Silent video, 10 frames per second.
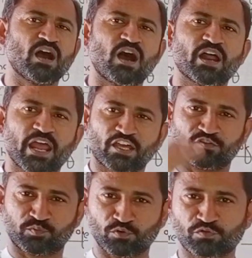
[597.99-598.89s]
or
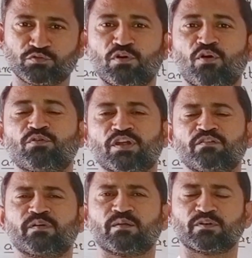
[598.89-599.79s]
exposed to the outer
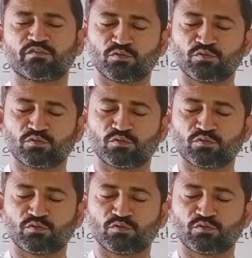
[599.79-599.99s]
environment.